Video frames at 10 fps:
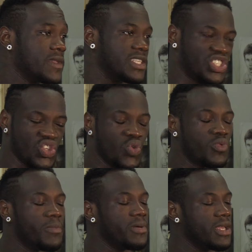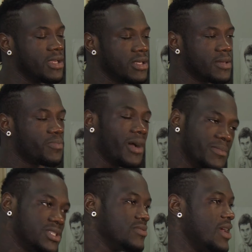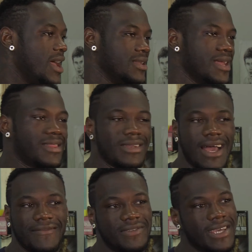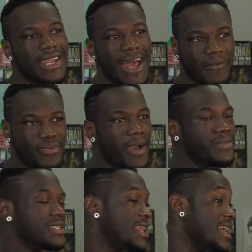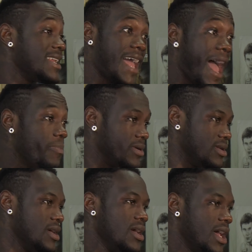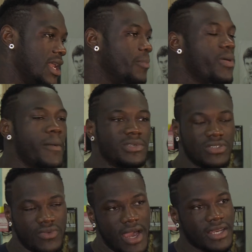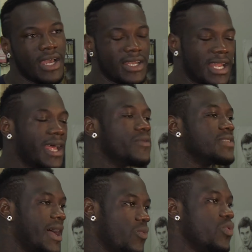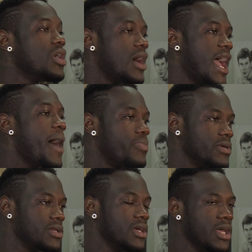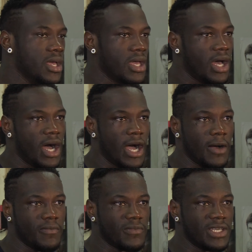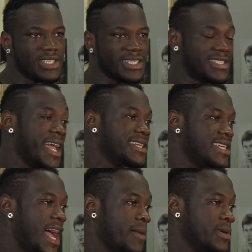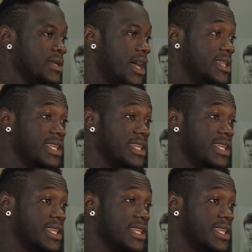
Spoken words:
Soon will be. Promise you that. Nothing I've said, I promise that ain't happened. And I promise you right now that that will happen. It just take timing.